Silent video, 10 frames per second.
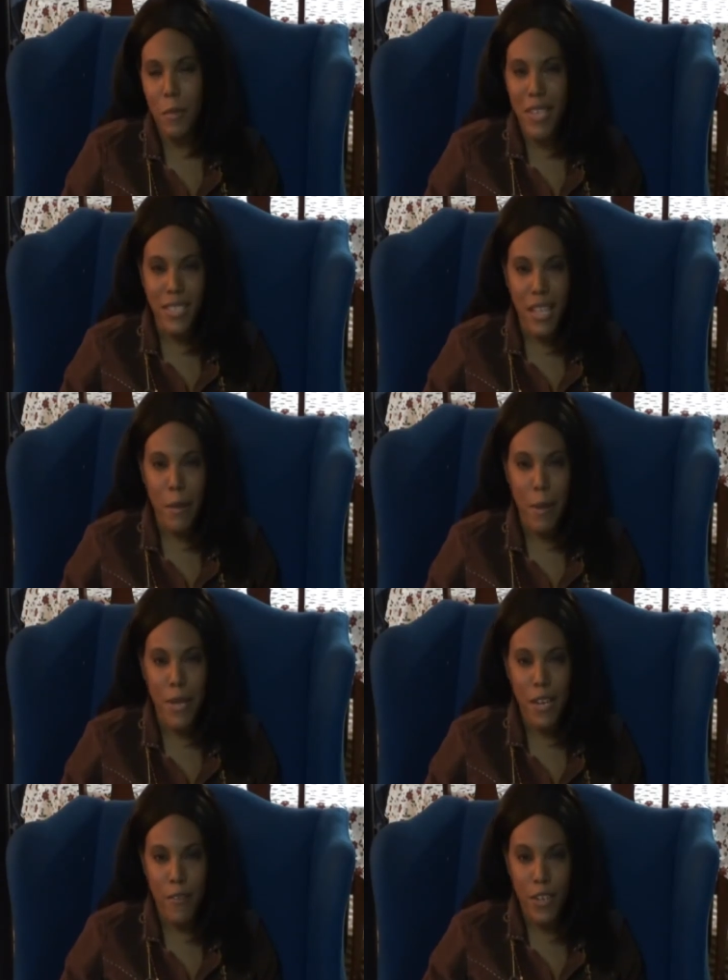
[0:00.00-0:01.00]
The best thing about
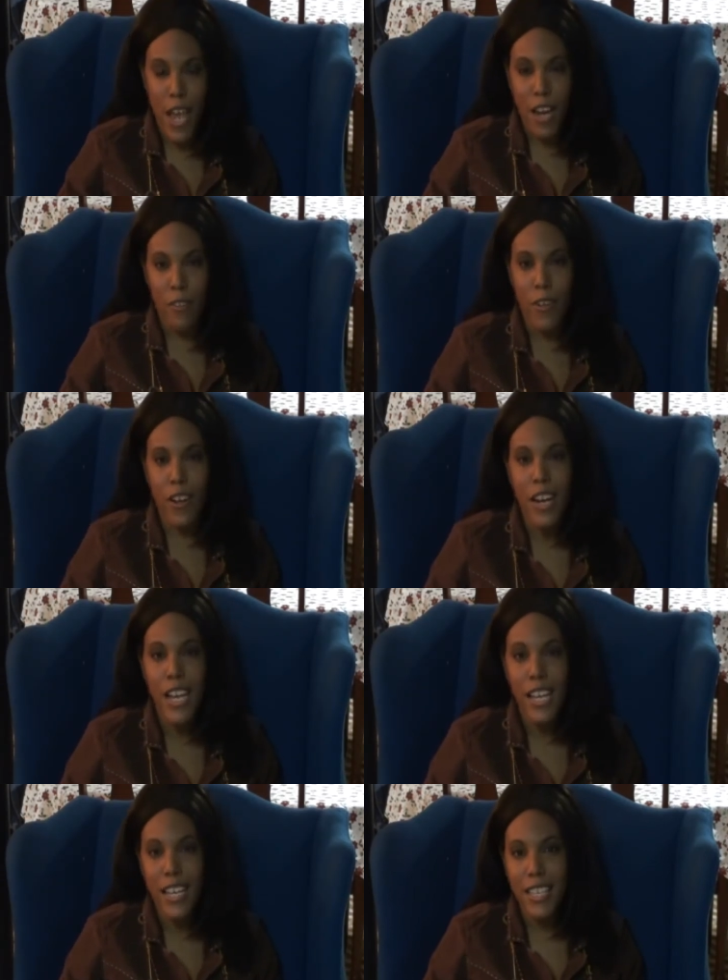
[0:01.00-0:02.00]
being a photographer
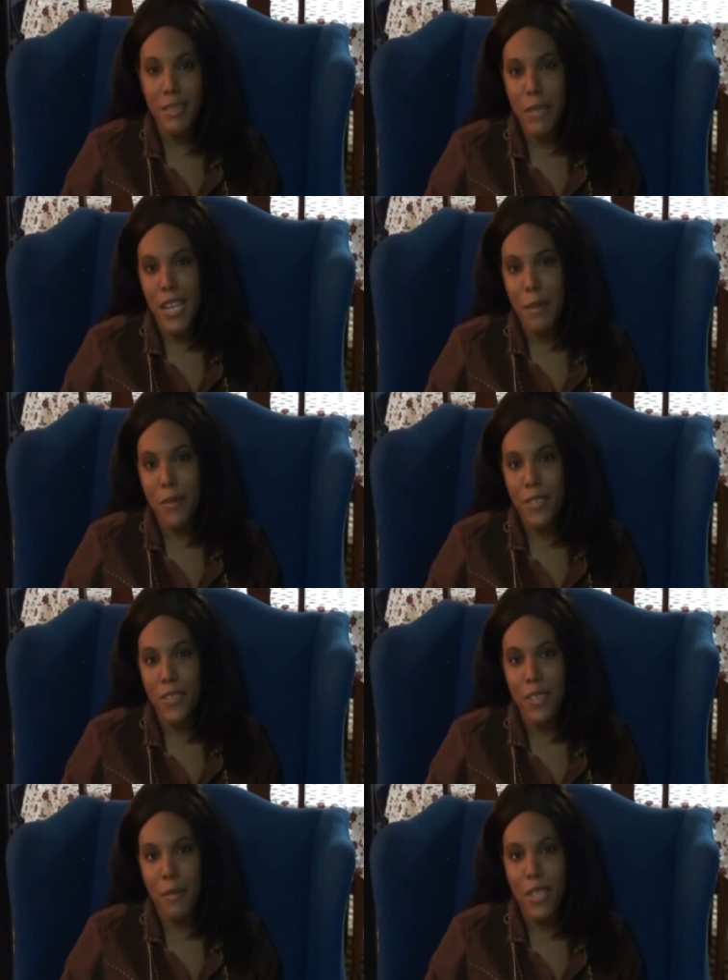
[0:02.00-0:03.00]
is being able to
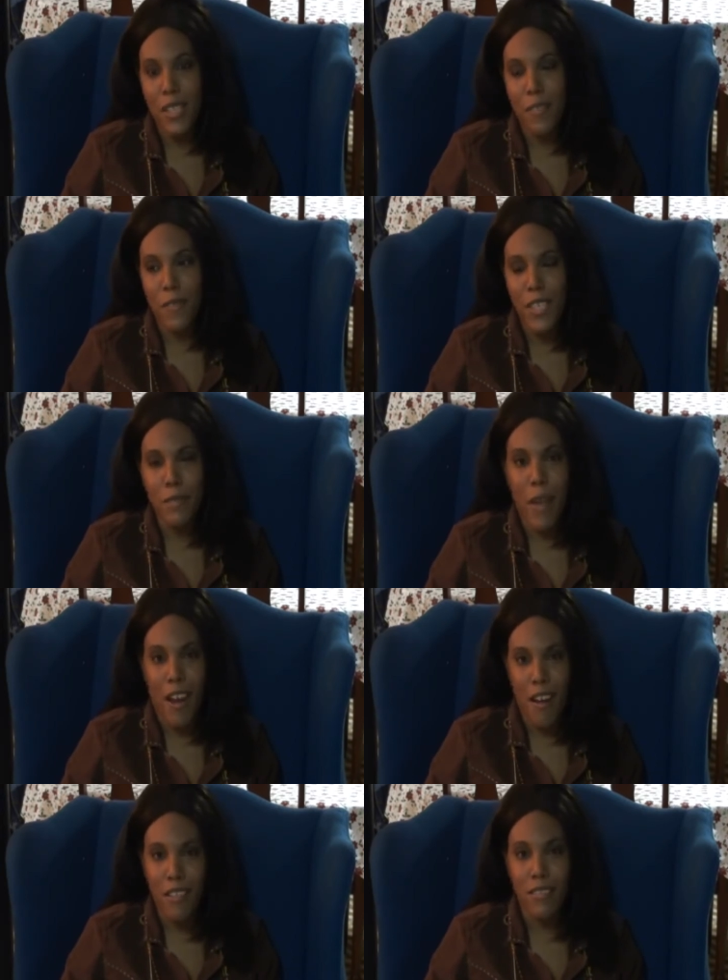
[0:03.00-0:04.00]
do something that feeds
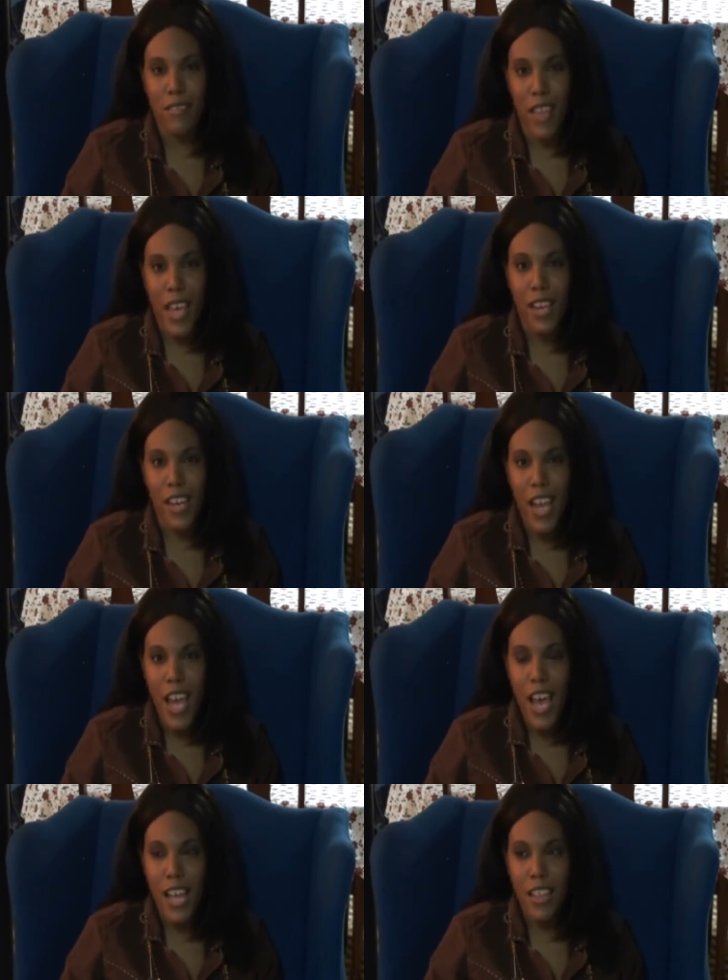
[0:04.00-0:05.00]
my heart, that
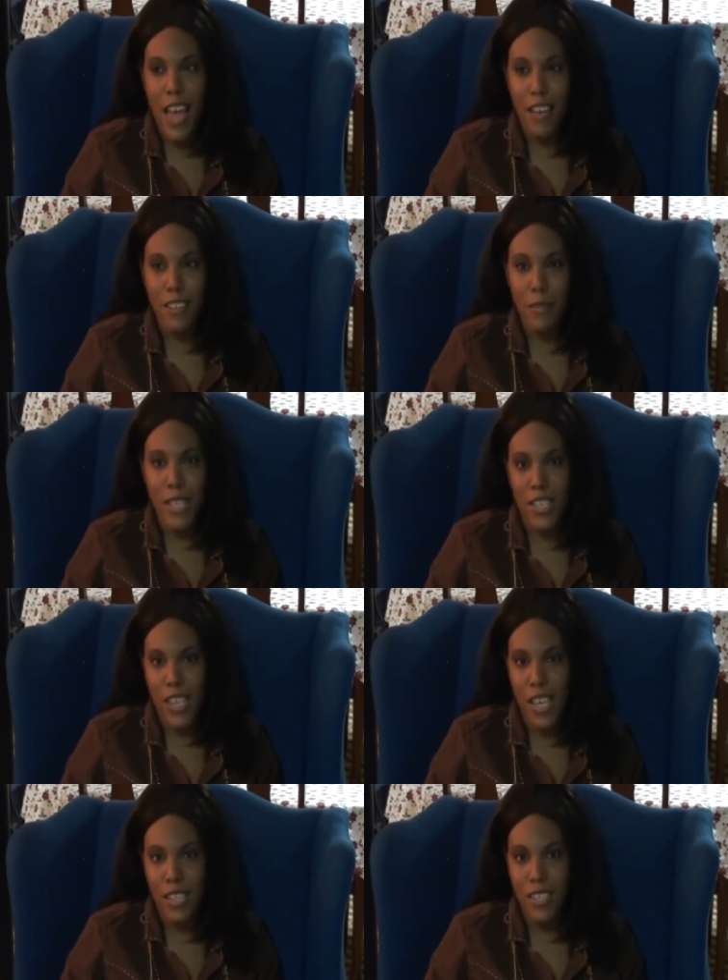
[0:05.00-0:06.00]
allows me a
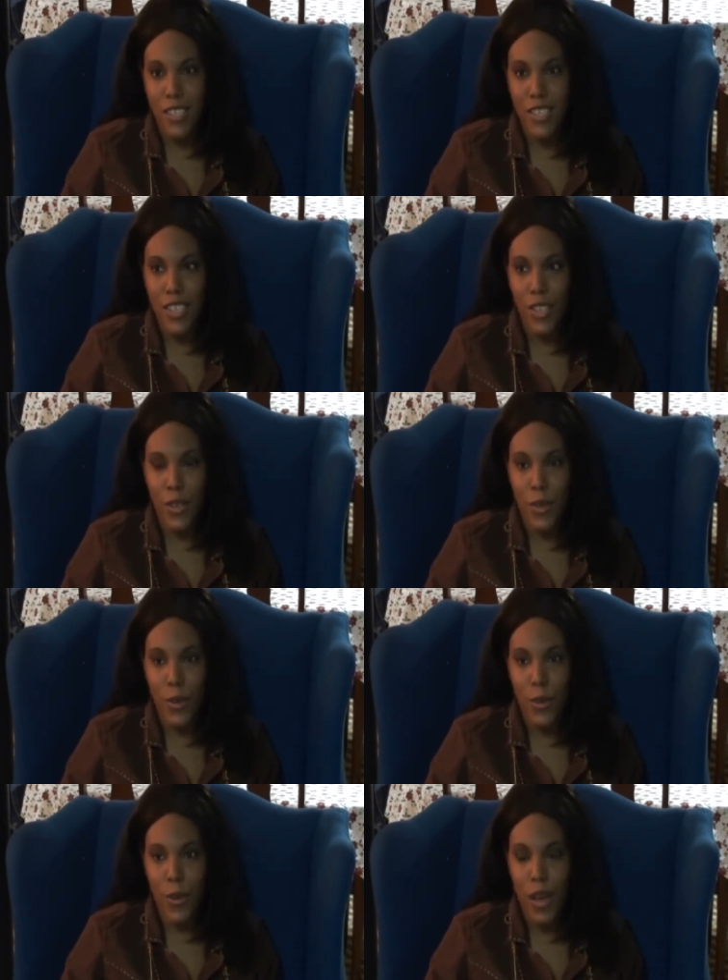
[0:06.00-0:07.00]
chance
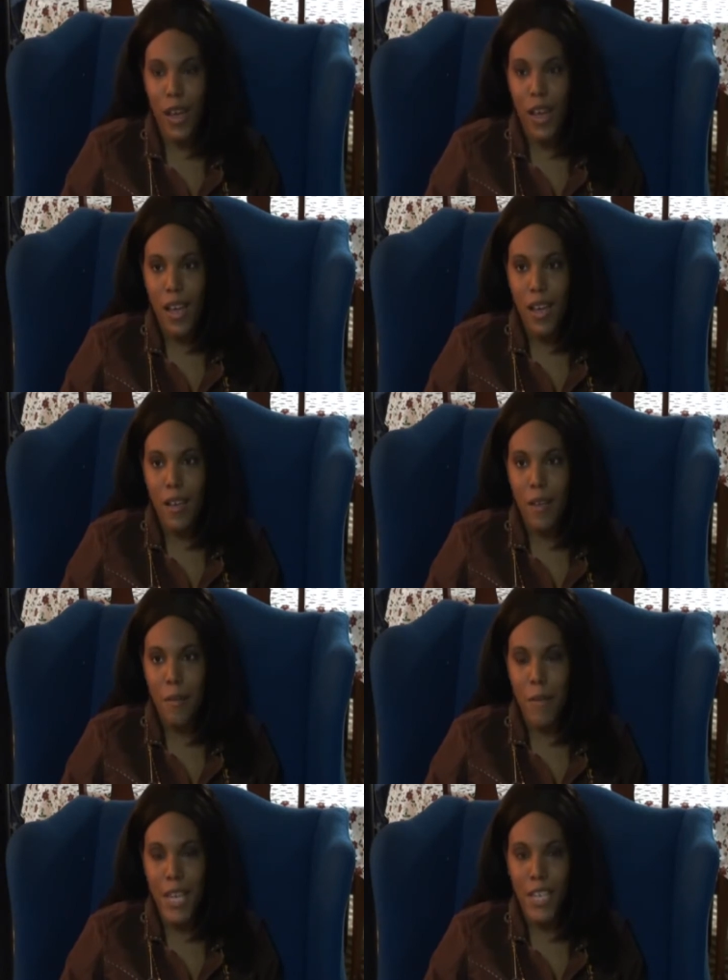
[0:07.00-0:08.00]
to
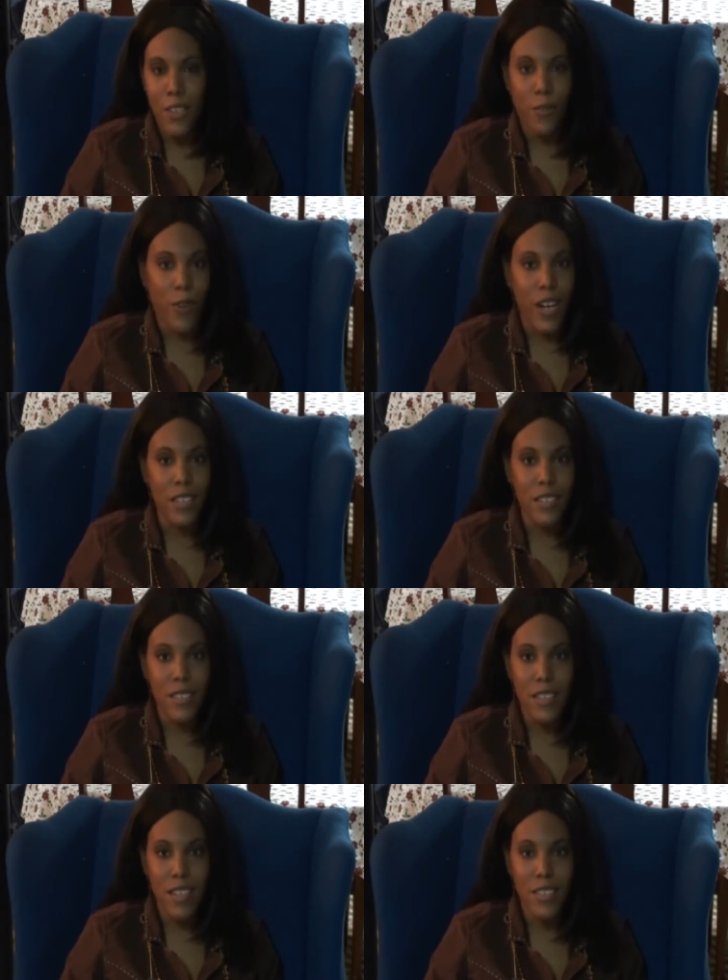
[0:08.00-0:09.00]
make new
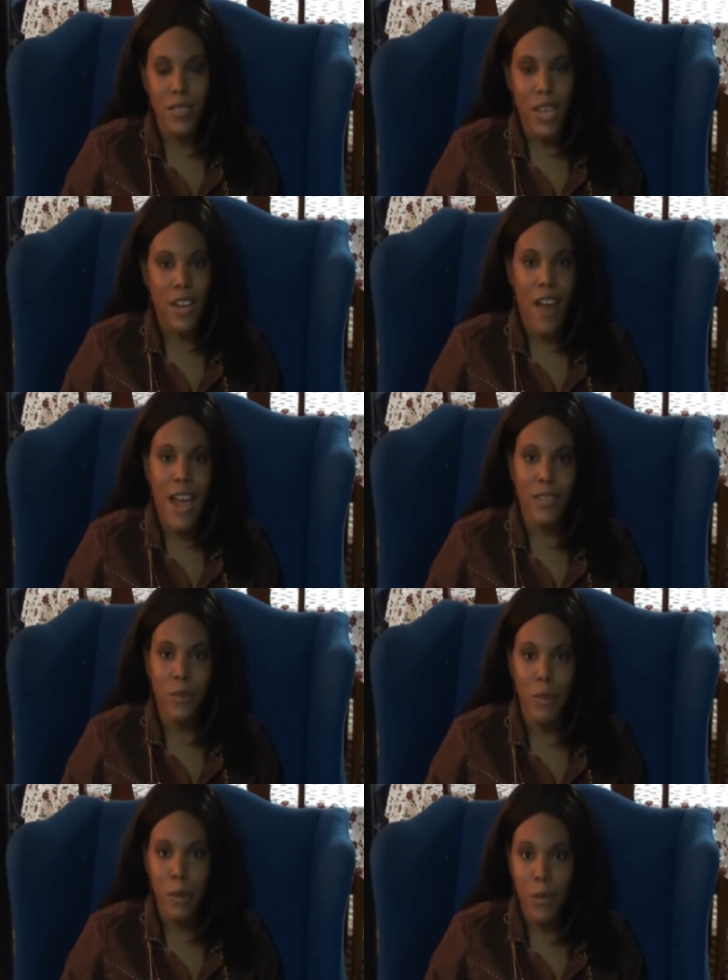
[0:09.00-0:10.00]
friends, to interact
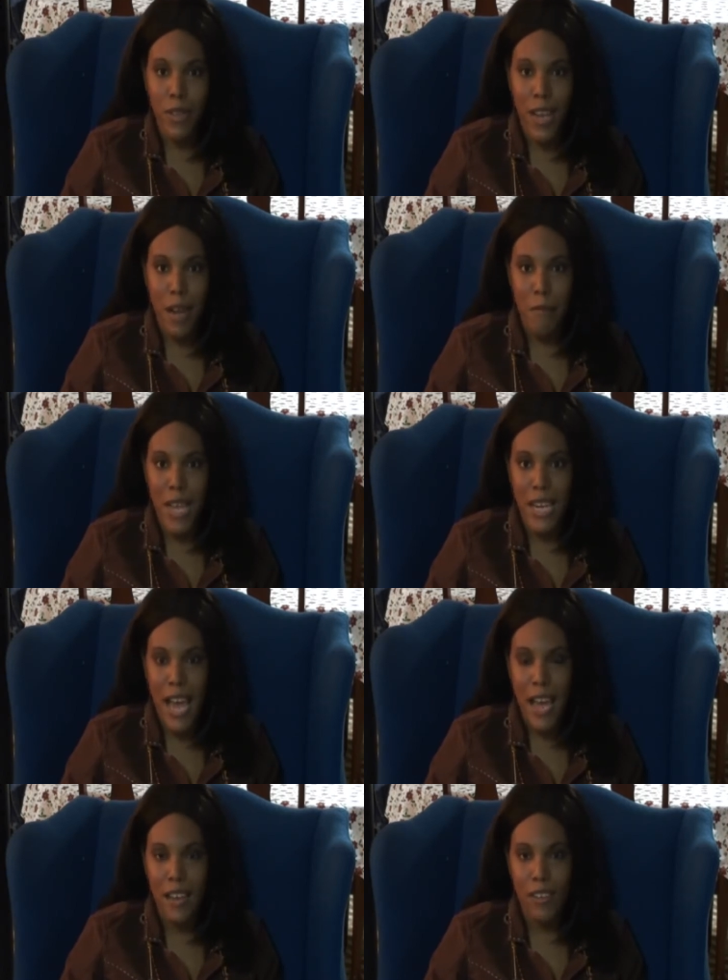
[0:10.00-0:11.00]
with people that I may
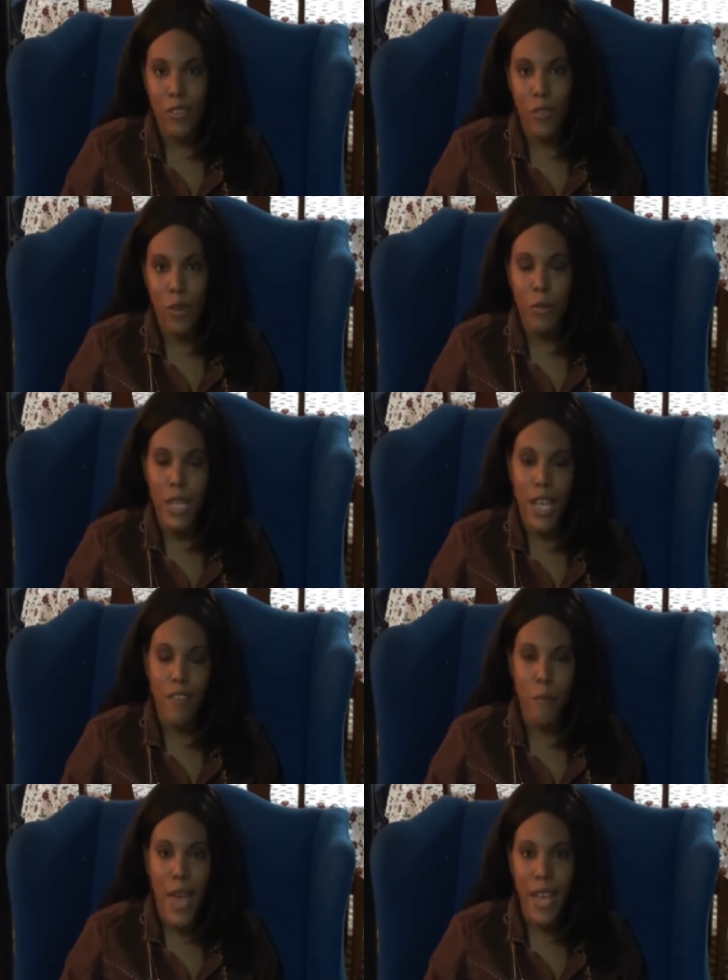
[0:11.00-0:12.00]
not normally
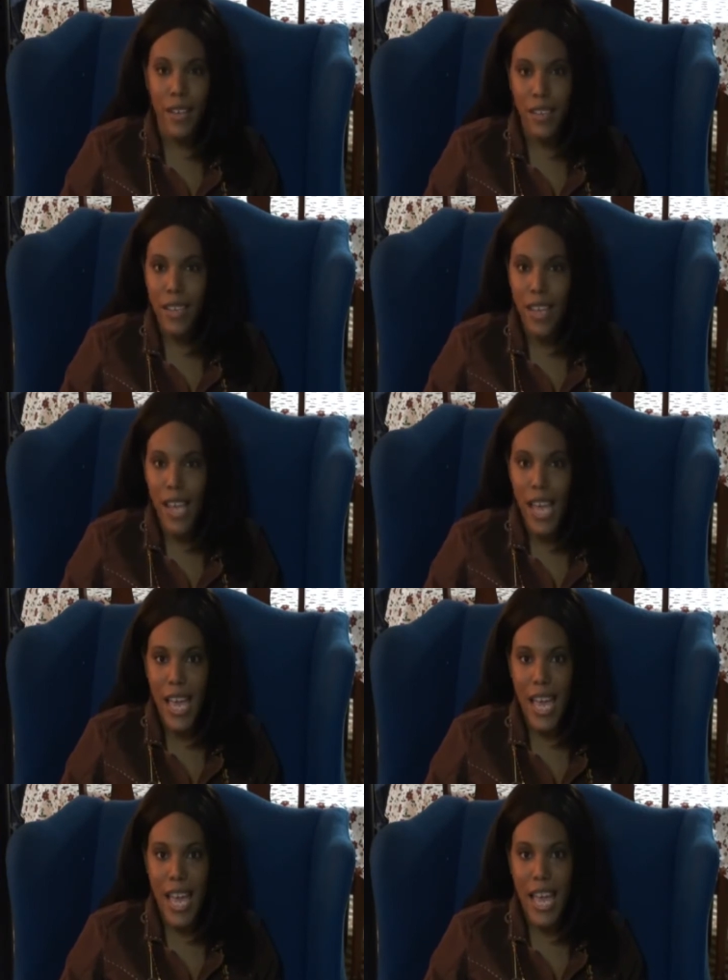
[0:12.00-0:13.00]
have met,
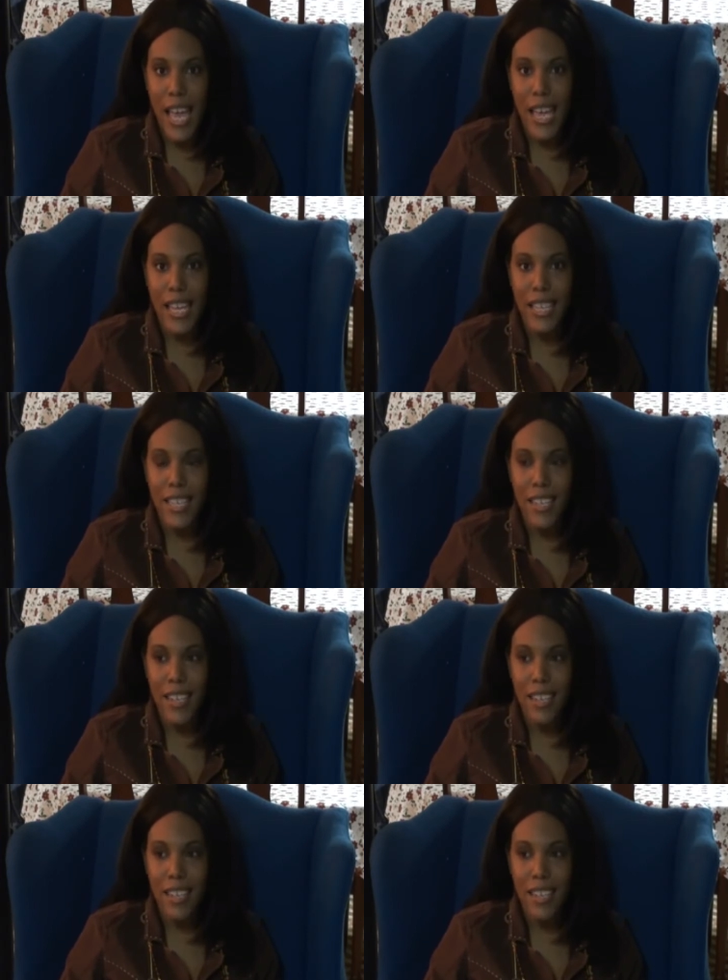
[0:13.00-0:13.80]
and